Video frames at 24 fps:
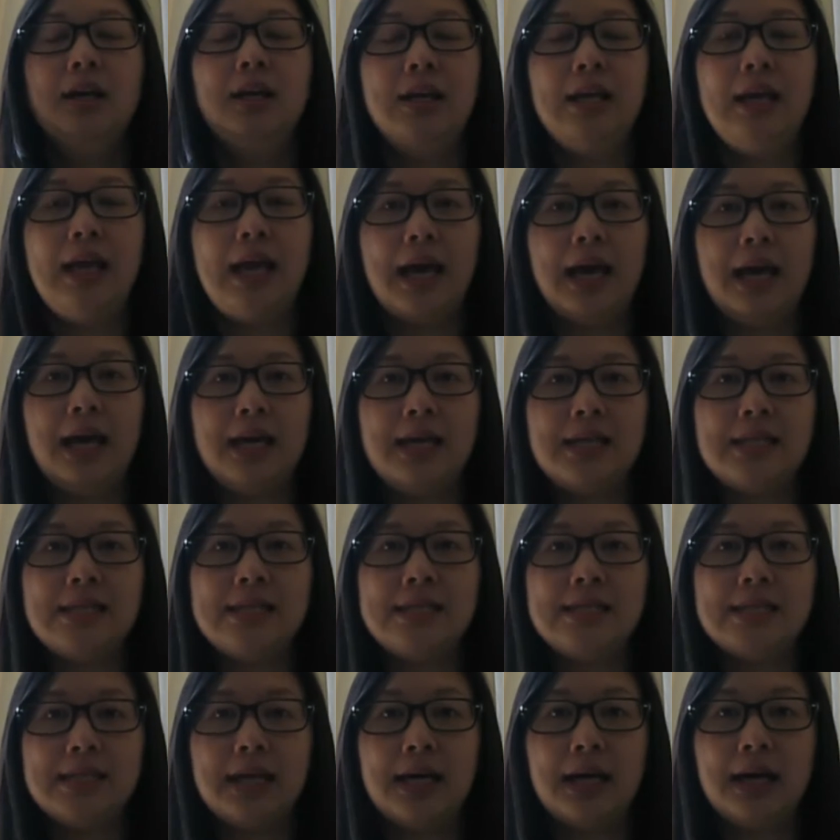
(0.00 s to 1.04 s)

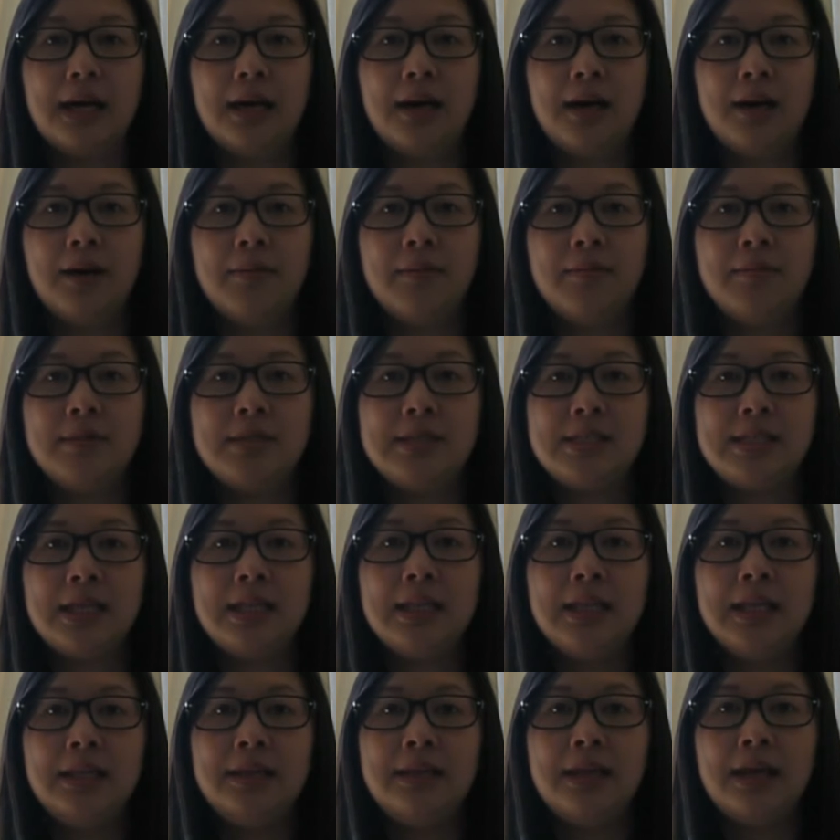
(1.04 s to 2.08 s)
And
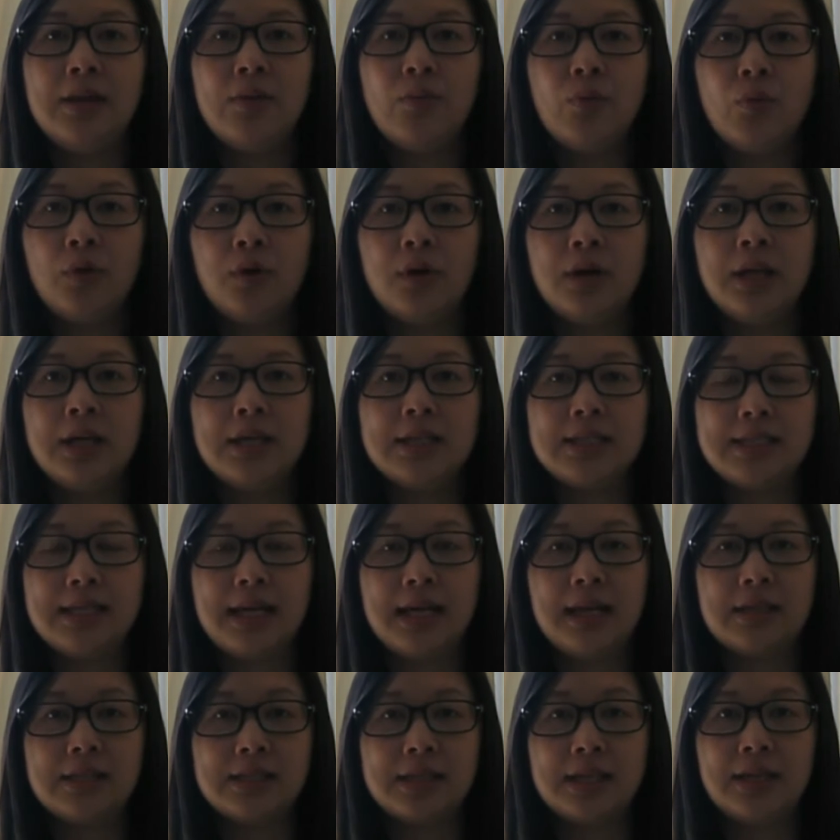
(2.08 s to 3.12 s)
Cindy did warn us
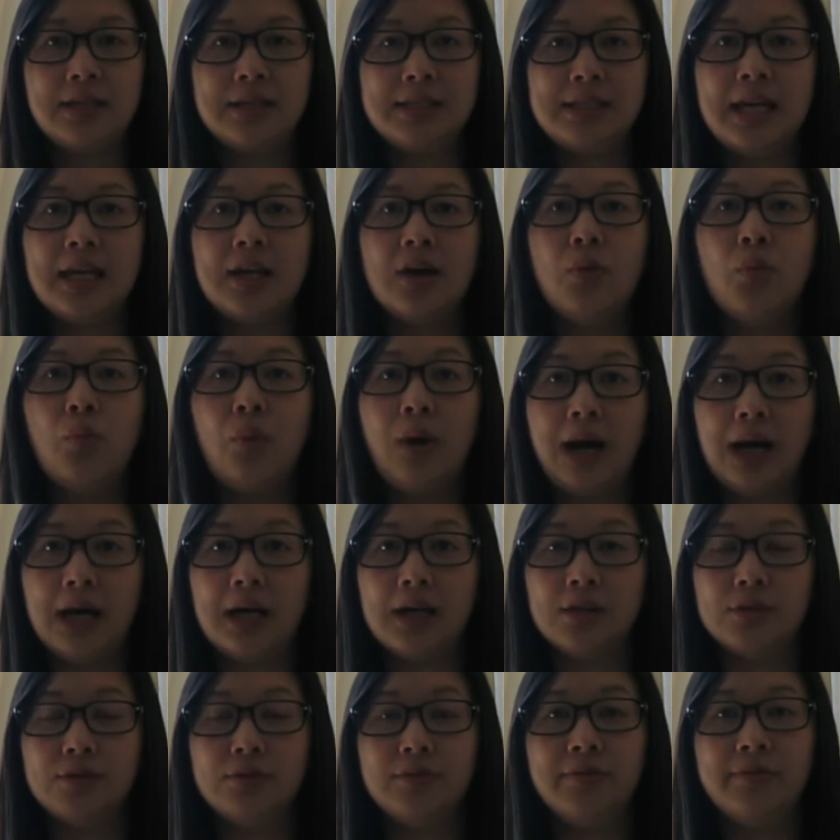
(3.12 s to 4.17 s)
that it's going to take a
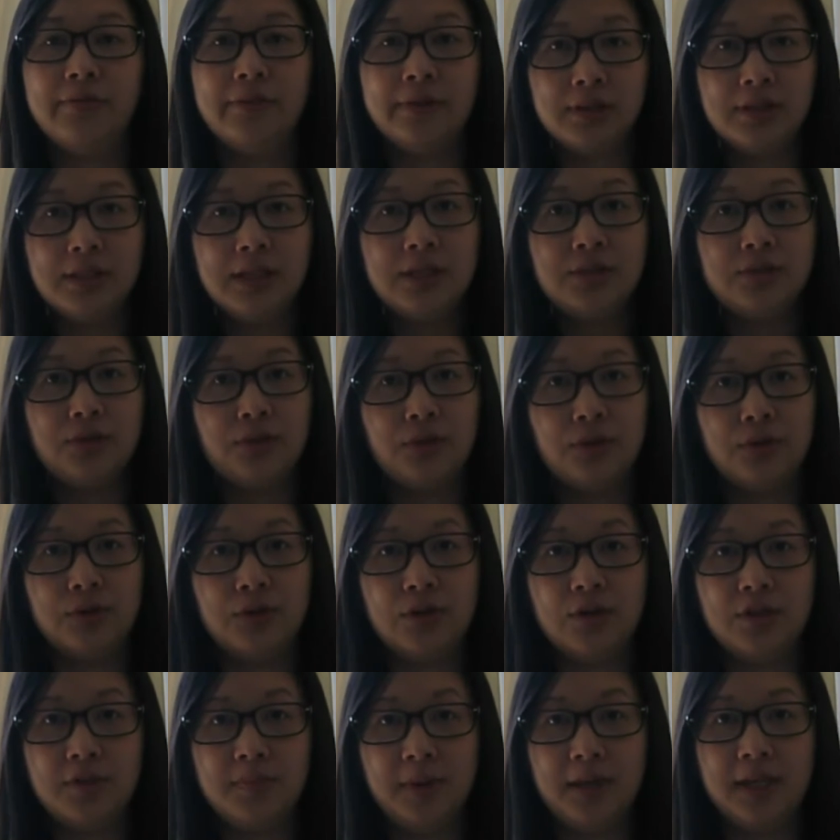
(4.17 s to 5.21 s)
while to fill these
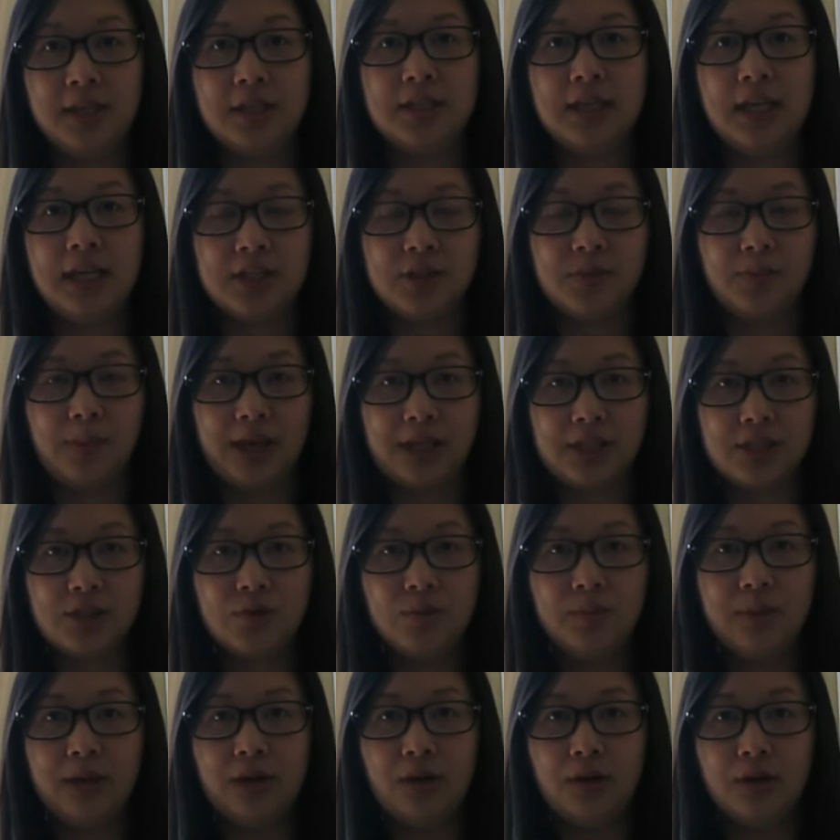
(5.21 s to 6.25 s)
orders because she expects
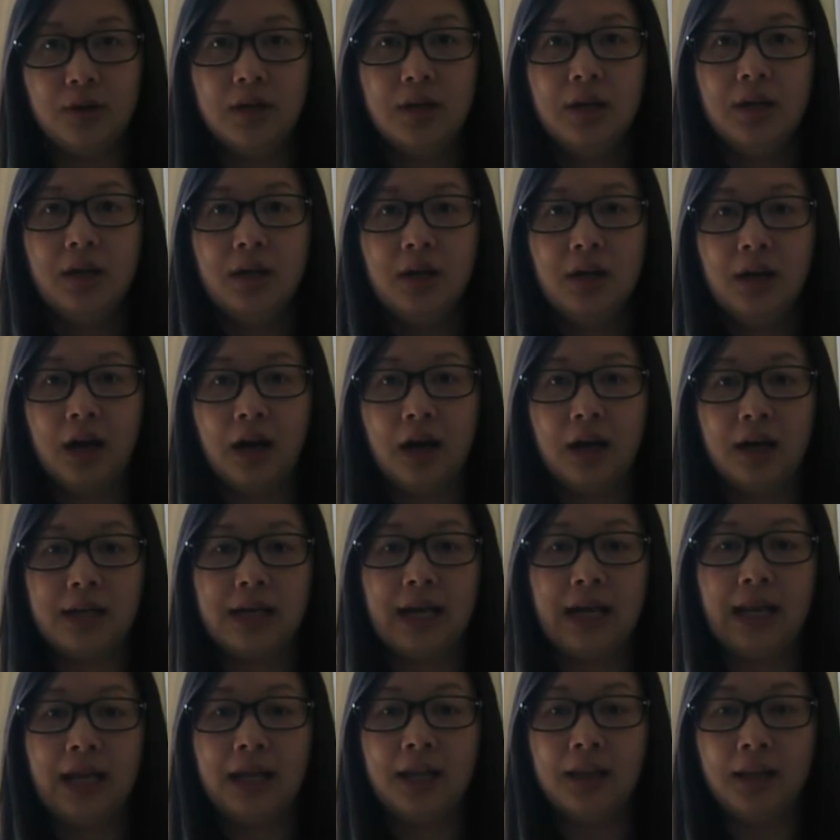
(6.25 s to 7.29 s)
to be
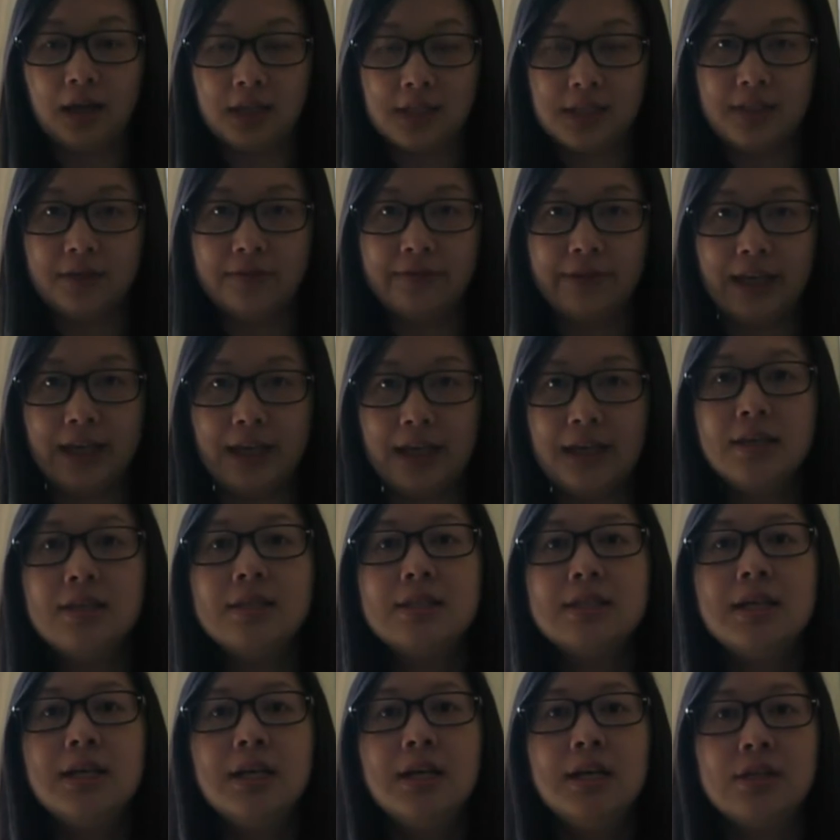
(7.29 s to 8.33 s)
getting lots of
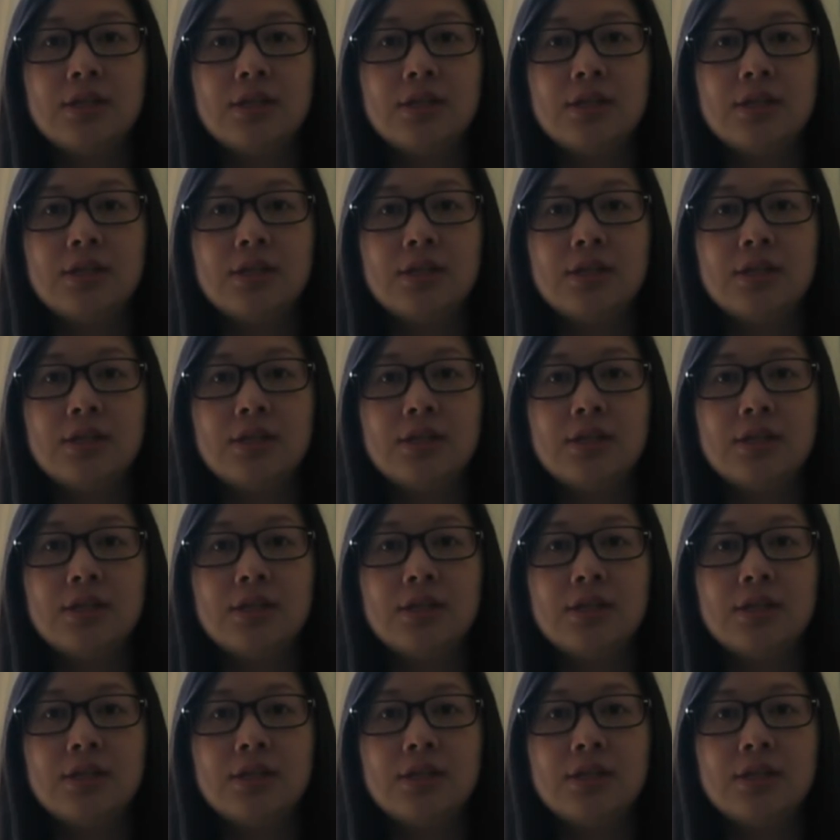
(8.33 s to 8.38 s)
these.